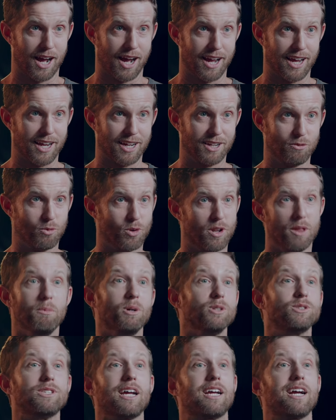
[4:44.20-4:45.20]
High, one of
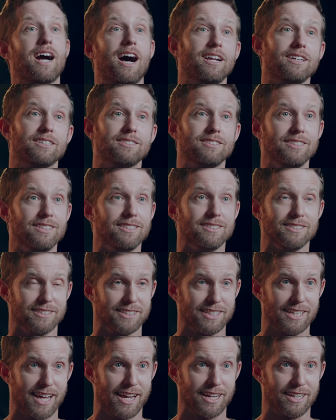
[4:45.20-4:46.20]
the most iconic
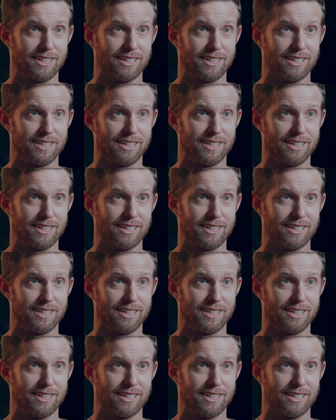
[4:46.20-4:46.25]
scenes in the